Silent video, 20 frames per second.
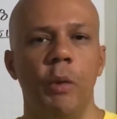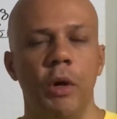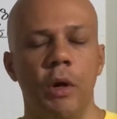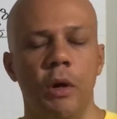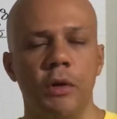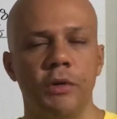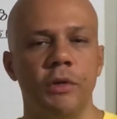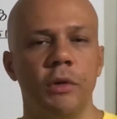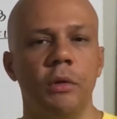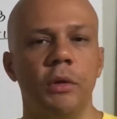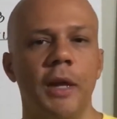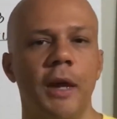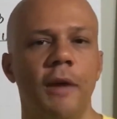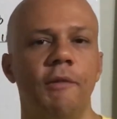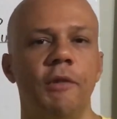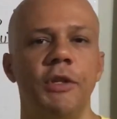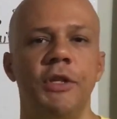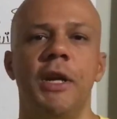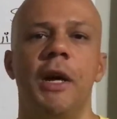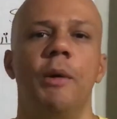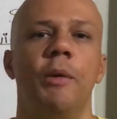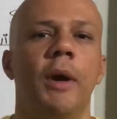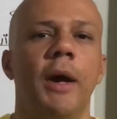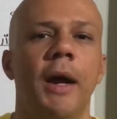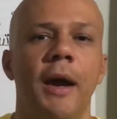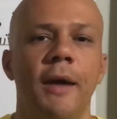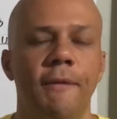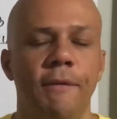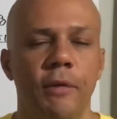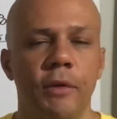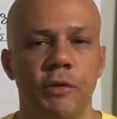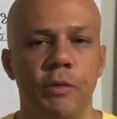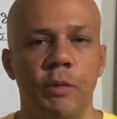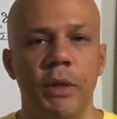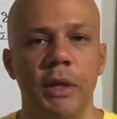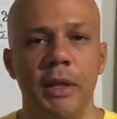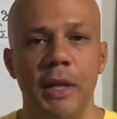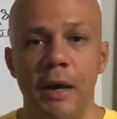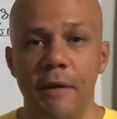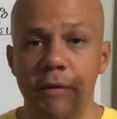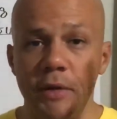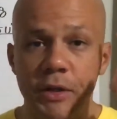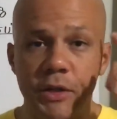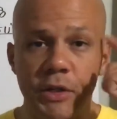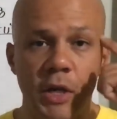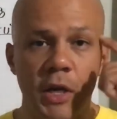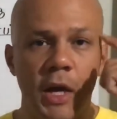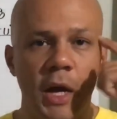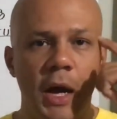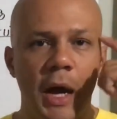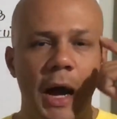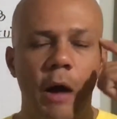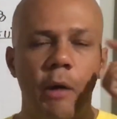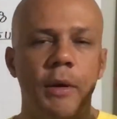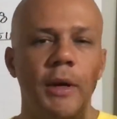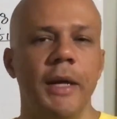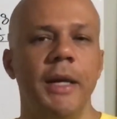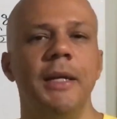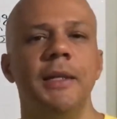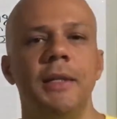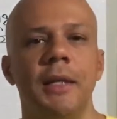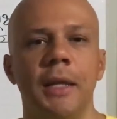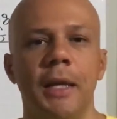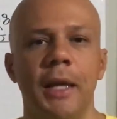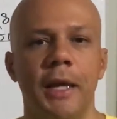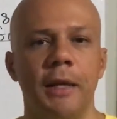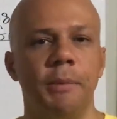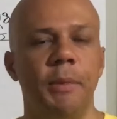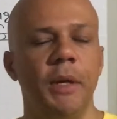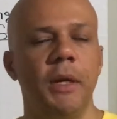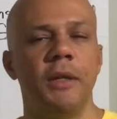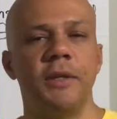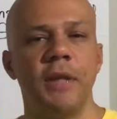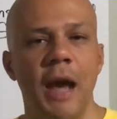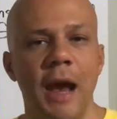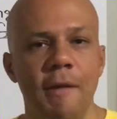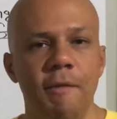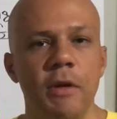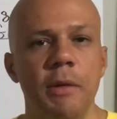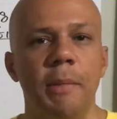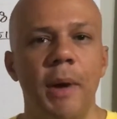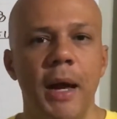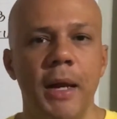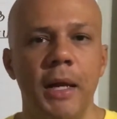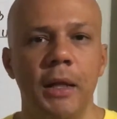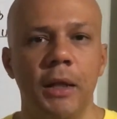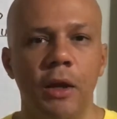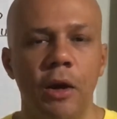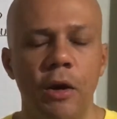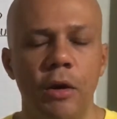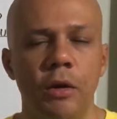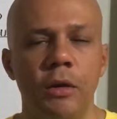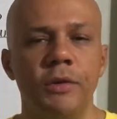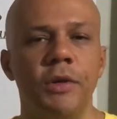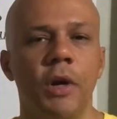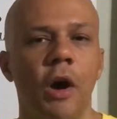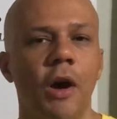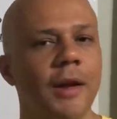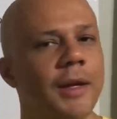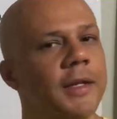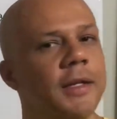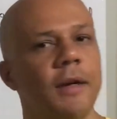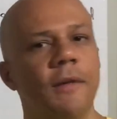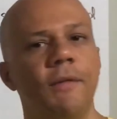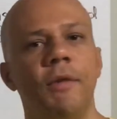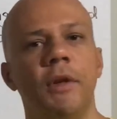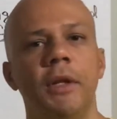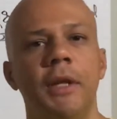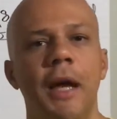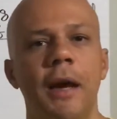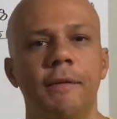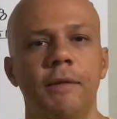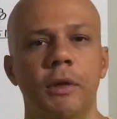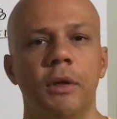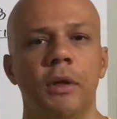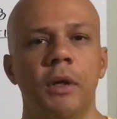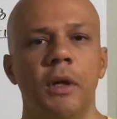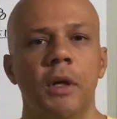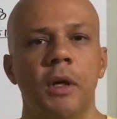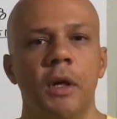We also leverage our efforts. We leverage our intellect, because everybody learns on a different level.